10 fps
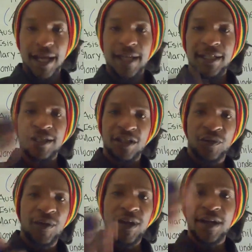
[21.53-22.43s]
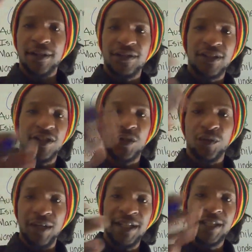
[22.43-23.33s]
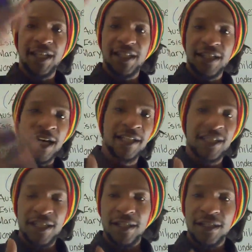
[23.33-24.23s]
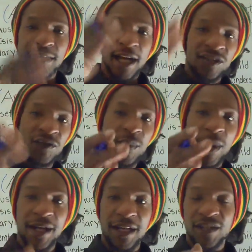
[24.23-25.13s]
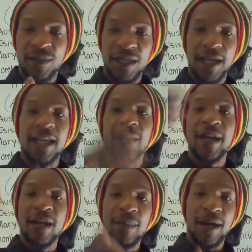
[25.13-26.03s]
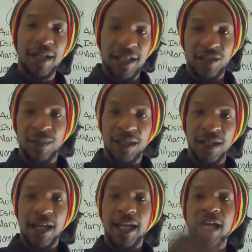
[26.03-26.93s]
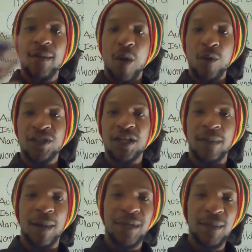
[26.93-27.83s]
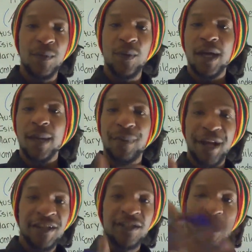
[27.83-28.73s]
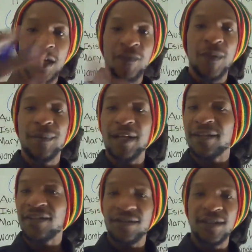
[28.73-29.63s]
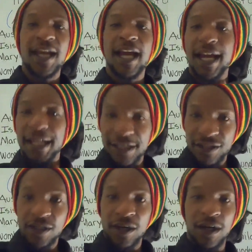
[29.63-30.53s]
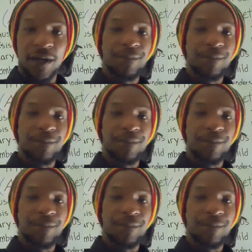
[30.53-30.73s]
This is 360 Degrees Teachnology, the doctrine of my Henchmen and the man of my Henchmen. Tip my people, peace, love, and blessings, and Islam.